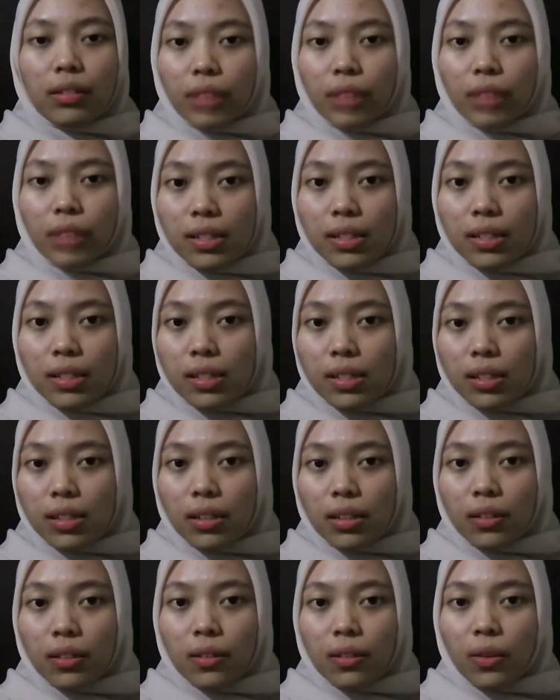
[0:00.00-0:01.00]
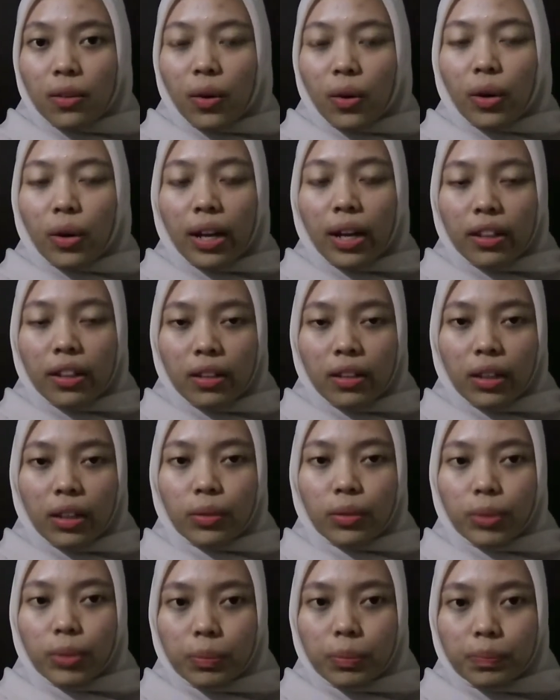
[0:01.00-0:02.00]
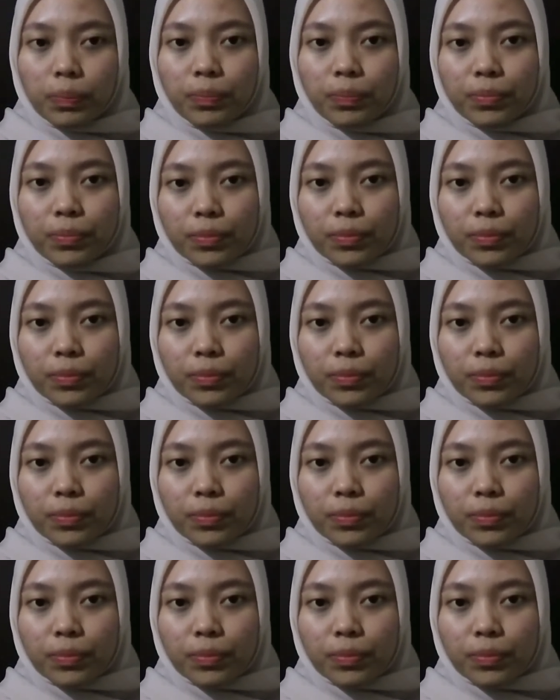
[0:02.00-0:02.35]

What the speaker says: race, or ethnic group.